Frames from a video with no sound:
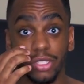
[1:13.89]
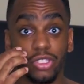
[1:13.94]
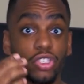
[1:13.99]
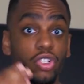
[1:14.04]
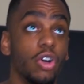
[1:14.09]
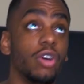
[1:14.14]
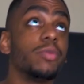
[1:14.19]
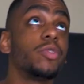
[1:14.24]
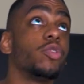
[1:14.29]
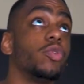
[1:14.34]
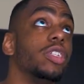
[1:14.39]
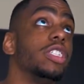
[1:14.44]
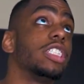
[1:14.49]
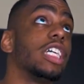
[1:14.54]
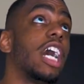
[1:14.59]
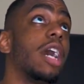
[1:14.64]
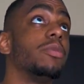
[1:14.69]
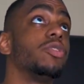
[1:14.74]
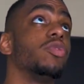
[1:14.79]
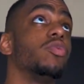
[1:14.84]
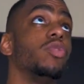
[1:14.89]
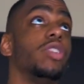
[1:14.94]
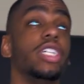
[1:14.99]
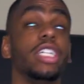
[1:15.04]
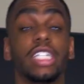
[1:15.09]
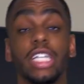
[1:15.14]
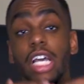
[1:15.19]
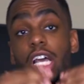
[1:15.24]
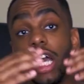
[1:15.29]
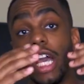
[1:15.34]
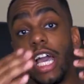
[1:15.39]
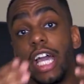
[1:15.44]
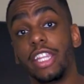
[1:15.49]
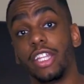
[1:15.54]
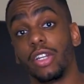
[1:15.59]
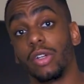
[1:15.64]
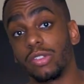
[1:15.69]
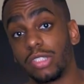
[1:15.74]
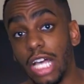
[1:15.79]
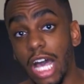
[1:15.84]
Do them 3 times a week, and
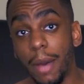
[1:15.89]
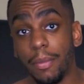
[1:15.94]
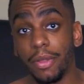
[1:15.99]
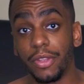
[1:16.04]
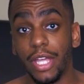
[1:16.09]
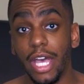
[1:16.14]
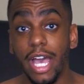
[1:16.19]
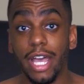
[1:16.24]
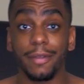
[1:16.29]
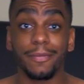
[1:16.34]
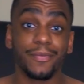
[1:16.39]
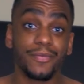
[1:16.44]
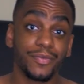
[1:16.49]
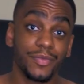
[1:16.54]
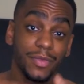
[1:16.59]
then on top of that,